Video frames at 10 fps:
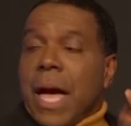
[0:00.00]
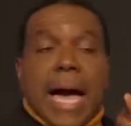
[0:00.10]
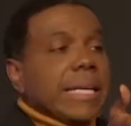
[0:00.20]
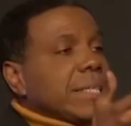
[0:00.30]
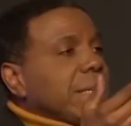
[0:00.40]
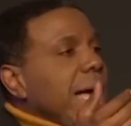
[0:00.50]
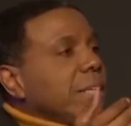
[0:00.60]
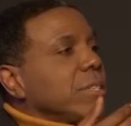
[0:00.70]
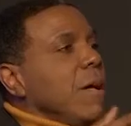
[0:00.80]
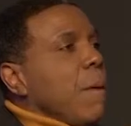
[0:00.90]
And he
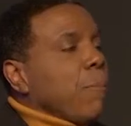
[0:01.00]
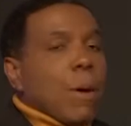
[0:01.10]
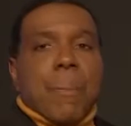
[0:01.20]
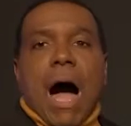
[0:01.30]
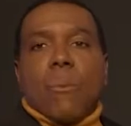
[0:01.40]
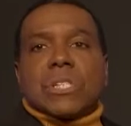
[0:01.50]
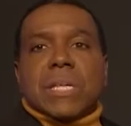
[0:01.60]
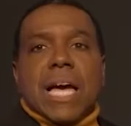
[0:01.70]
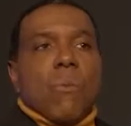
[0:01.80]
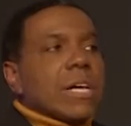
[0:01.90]
says, what Paul was
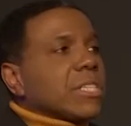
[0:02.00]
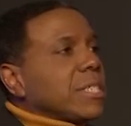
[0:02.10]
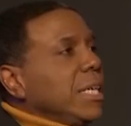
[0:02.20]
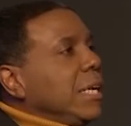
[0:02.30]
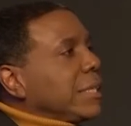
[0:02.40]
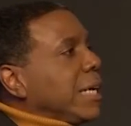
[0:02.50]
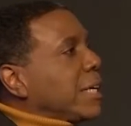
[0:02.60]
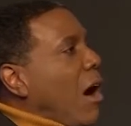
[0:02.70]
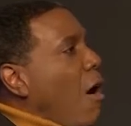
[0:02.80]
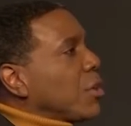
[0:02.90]
saying was, is he looked
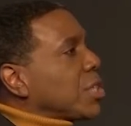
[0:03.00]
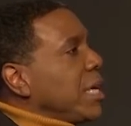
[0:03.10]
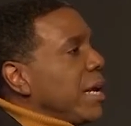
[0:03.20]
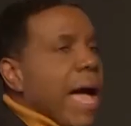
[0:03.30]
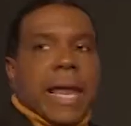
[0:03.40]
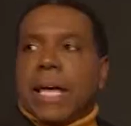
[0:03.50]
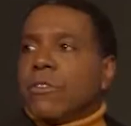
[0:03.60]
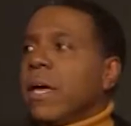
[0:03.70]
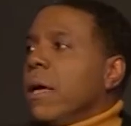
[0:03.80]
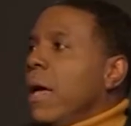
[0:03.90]
at the whole city and
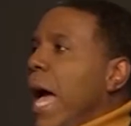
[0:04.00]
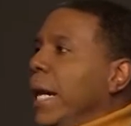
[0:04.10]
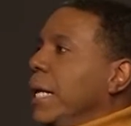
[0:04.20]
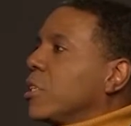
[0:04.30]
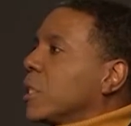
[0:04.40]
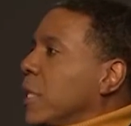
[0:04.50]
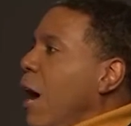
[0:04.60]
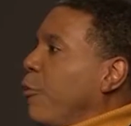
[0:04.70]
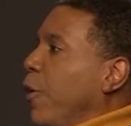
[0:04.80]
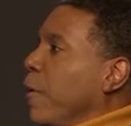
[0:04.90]
he
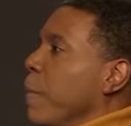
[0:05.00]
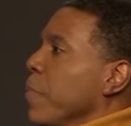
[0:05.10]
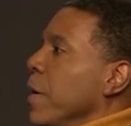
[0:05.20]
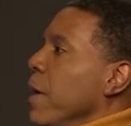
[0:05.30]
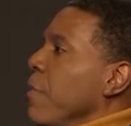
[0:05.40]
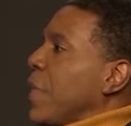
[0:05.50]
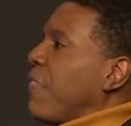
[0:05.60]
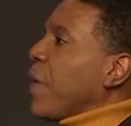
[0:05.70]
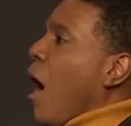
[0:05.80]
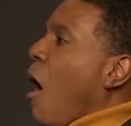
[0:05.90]
discovered
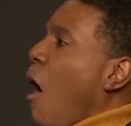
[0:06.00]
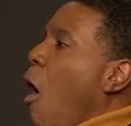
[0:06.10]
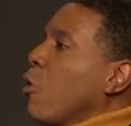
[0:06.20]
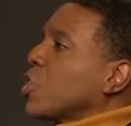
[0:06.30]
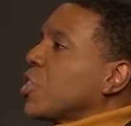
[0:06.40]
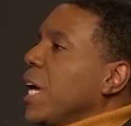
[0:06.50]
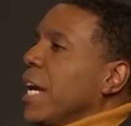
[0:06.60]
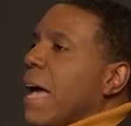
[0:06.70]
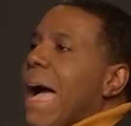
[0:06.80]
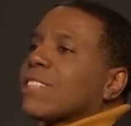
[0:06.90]
that the whole
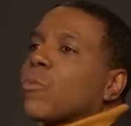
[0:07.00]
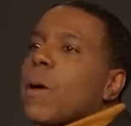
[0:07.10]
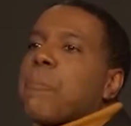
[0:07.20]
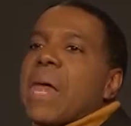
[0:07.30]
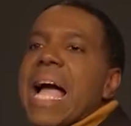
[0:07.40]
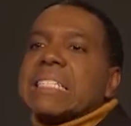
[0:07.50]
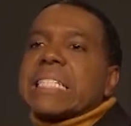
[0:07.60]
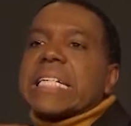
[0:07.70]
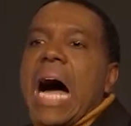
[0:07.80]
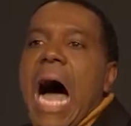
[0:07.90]
city has
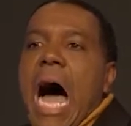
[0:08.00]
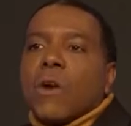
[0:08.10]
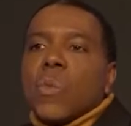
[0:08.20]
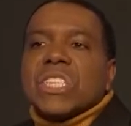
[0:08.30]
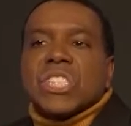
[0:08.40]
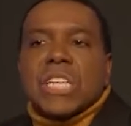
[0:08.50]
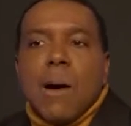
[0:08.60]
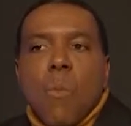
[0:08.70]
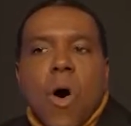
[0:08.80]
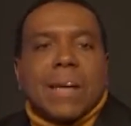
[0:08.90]
replaced God with
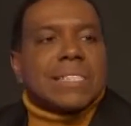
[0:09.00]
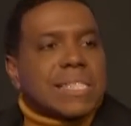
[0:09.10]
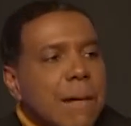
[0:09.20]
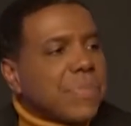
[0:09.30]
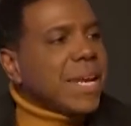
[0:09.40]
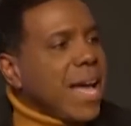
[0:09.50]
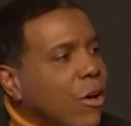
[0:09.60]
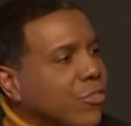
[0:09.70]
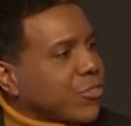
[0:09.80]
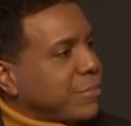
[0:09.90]
someone or something
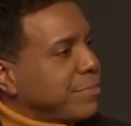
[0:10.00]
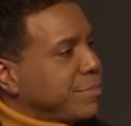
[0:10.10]
else.